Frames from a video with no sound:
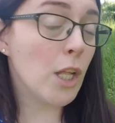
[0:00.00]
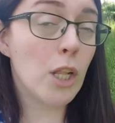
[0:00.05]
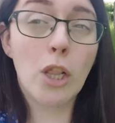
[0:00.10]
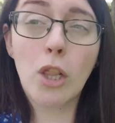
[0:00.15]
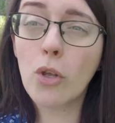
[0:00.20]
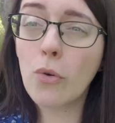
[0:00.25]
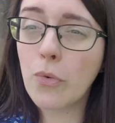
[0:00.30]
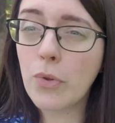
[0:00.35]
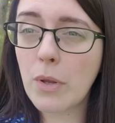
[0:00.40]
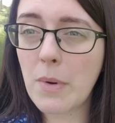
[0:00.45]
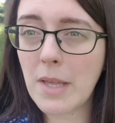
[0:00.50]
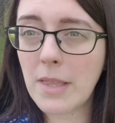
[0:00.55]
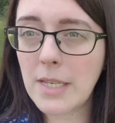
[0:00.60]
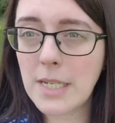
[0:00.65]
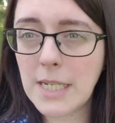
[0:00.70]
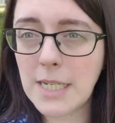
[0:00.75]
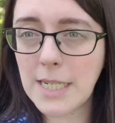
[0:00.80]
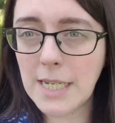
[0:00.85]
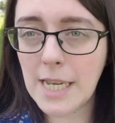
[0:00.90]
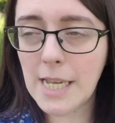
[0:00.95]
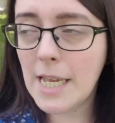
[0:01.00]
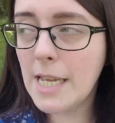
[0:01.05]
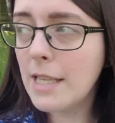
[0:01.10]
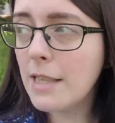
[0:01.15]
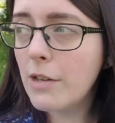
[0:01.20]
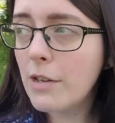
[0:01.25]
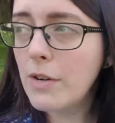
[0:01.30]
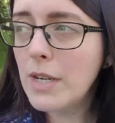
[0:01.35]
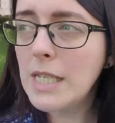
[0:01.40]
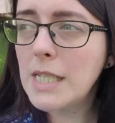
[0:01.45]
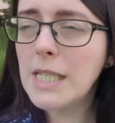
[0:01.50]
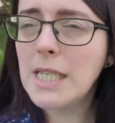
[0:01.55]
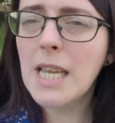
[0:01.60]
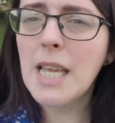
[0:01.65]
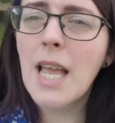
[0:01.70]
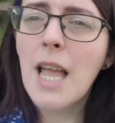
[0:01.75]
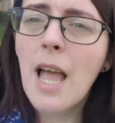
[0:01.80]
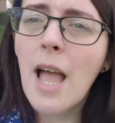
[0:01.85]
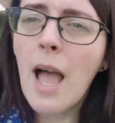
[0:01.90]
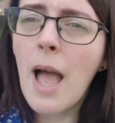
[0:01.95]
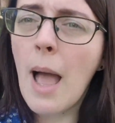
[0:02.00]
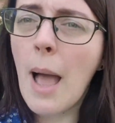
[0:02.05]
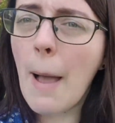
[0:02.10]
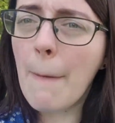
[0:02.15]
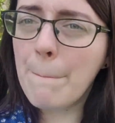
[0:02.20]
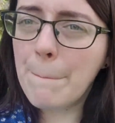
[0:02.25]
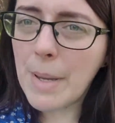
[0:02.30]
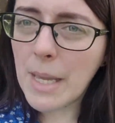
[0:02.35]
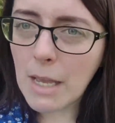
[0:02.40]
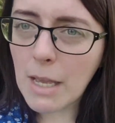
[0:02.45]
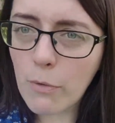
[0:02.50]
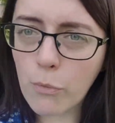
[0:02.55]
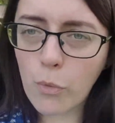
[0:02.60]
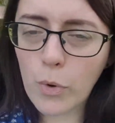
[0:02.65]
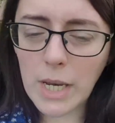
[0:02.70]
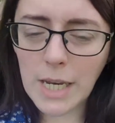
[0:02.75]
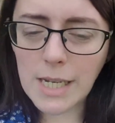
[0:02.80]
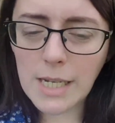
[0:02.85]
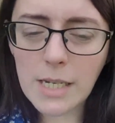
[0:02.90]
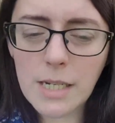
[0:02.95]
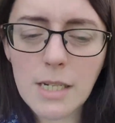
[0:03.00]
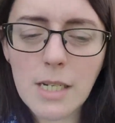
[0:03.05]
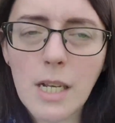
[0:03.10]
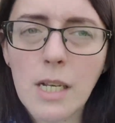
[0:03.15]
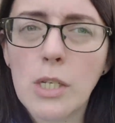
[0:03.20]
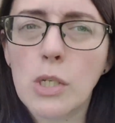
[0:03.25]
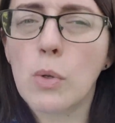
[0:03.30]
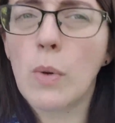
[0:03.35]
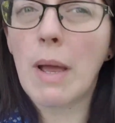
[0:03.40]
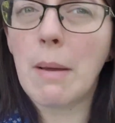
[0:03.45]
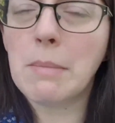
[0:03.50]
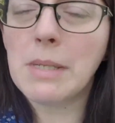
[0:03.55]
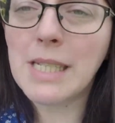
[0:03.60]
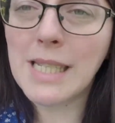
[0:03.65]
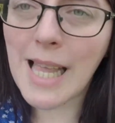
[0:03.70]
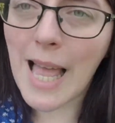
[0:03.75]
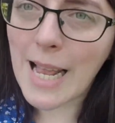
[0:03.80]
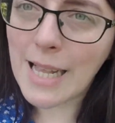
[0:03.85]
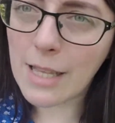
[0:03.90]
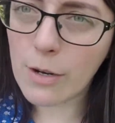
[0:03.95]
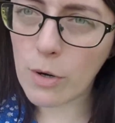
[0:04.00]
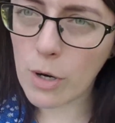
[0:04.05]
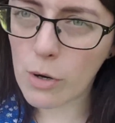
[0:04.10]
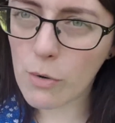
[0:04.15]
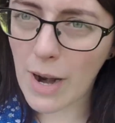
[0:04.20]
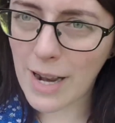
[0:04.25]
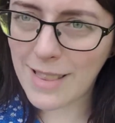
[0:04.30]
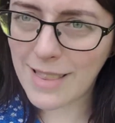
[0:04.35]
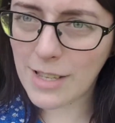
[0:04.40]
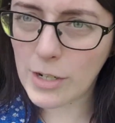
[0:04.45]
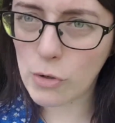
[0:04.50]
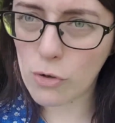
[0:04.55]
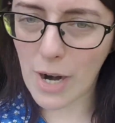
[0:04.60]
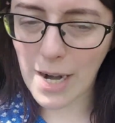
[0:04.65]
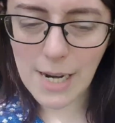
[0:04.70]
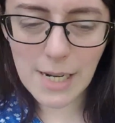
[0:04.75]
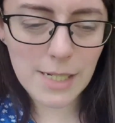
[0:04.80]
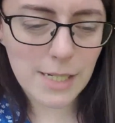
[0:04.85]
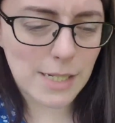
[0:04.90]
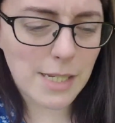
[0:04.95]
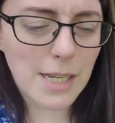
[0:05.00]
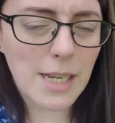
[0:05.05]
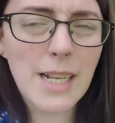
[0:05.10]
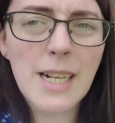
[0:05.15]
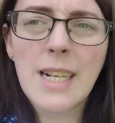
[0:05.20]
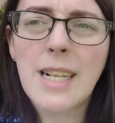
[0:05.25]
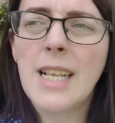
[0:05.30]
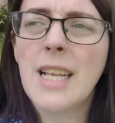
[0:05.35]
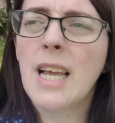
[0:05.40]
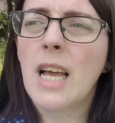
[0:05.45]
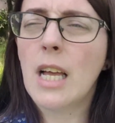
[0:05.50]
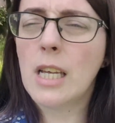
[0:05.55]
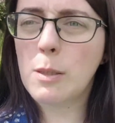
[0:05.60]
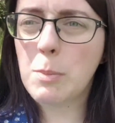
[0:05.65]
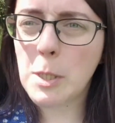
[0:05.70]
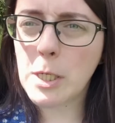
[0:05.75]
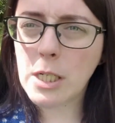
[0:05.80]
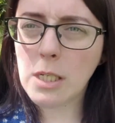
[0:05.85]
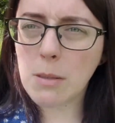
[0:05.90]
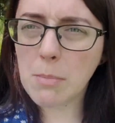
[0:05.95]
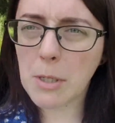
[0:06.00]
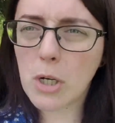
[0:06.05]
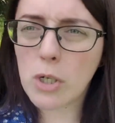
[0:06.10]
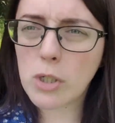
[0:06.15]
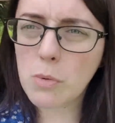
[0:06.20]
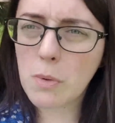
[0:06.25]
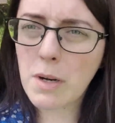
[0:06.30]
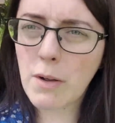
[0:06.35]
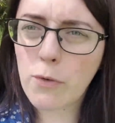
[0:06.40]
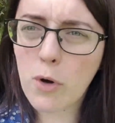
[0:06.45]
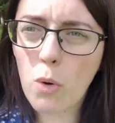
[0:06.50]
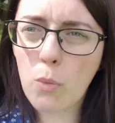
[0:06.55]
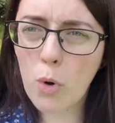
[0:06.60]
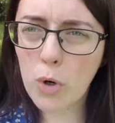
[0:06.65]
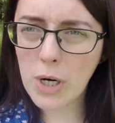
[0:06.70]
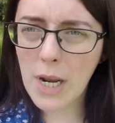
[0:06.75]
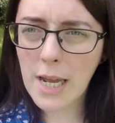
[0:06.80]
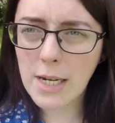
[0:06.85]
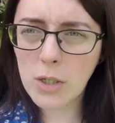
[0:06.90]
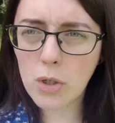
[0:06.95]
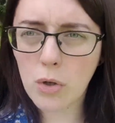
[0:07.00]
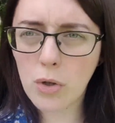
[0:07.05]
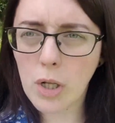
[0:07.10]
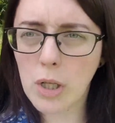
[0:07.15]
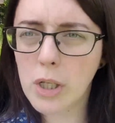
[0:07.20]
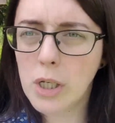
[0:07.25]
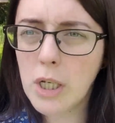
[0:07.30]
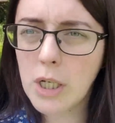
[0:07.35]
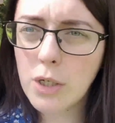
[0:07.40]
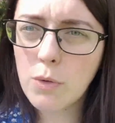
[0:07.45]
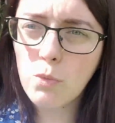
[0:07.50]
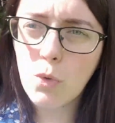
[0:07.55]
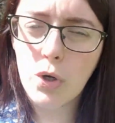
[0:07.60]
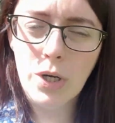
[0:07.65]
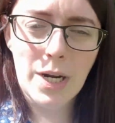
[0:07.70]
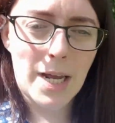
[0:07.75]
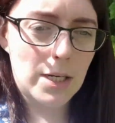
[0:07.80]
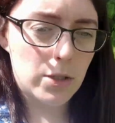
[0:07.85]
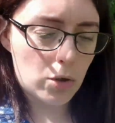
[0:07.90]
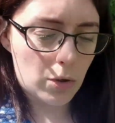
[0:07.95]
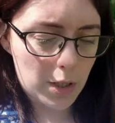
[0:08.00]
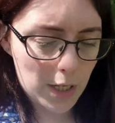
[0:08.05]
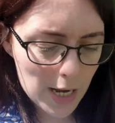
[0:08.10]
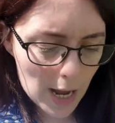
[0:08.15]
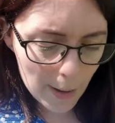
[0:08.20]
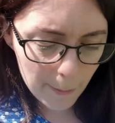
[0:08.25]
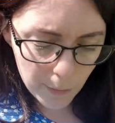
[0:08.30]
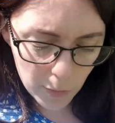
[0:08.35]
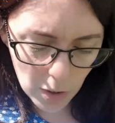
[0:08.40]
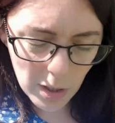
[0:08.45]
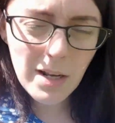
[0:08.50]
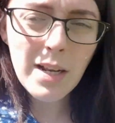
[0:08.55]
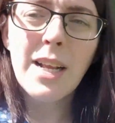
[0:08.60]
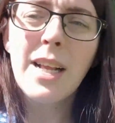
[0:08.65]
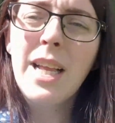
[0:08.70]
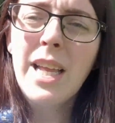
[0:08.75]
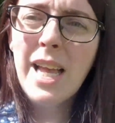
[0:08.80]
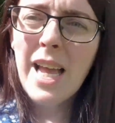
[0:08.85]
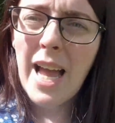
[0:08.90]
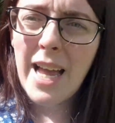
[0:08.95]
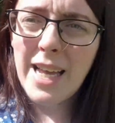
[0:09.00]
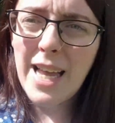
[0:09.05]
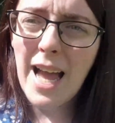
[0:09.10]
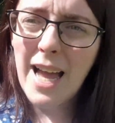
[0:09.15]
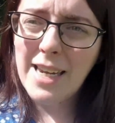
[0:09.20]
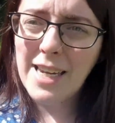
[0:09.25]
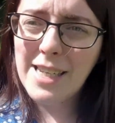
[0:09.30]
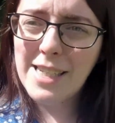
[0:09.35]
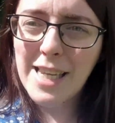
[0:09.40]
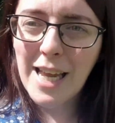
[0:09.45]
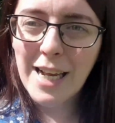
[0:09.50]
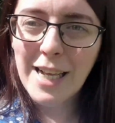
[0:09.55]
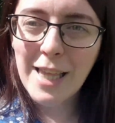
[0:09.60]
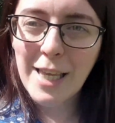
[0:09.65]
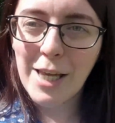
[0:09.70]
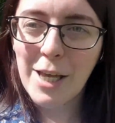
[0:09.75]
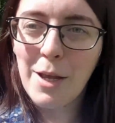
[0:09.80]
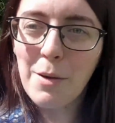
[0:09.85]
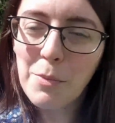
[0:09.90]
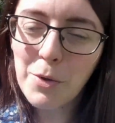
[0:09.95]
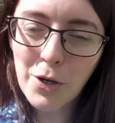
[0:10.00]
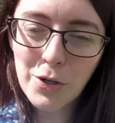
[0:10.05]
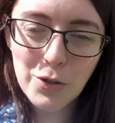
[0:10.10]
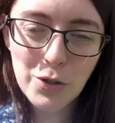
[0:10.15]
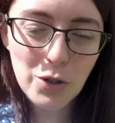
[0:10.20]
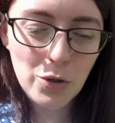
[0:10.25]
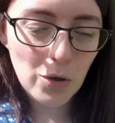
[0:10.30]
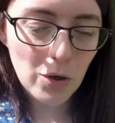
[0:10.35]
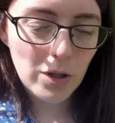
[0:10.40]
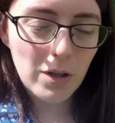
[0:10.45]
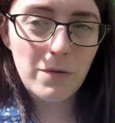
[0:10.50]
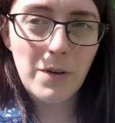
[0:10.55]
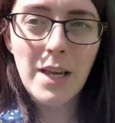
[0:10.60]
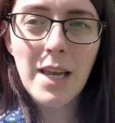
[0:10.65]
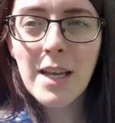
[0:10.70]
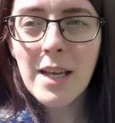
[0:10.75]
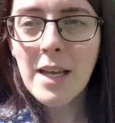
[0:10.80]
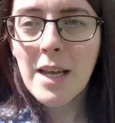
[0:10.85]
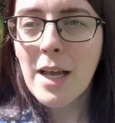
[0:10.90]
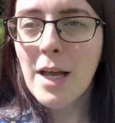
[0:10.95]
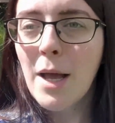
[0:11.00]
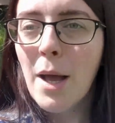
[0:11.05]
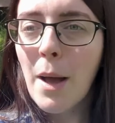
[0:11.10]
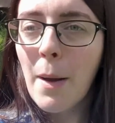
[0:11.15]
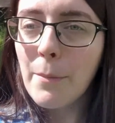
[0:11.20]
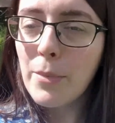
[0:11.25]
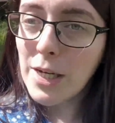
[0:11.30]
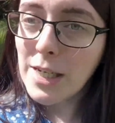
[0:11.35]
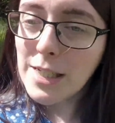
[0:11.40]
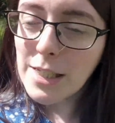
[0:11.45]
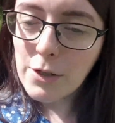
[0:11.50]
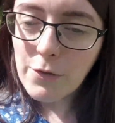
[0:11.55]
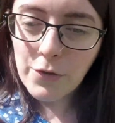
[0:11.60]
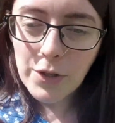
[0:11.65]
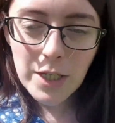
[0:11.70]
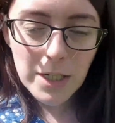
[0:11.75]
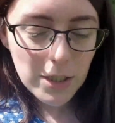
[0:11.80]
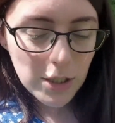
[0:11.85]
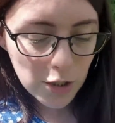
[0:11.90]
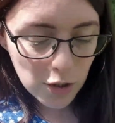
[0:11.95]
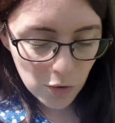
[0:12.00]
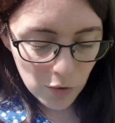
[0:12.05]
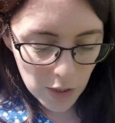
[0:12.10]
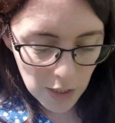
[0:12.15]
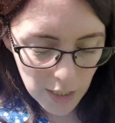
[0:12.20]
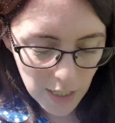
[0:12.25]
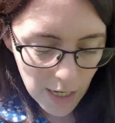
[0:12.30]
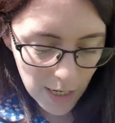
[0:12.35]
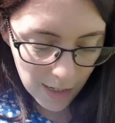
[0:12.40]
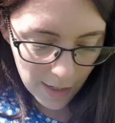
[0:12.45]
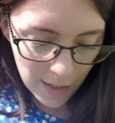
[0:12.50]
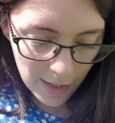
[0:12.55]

Lovely weather today. There is a bit of wind, so I'm slightly regretting the dress, especially because when I've got one hand on the lead and one hand on the camera, I can't exactly keep control of it. But it is lovely and sunny,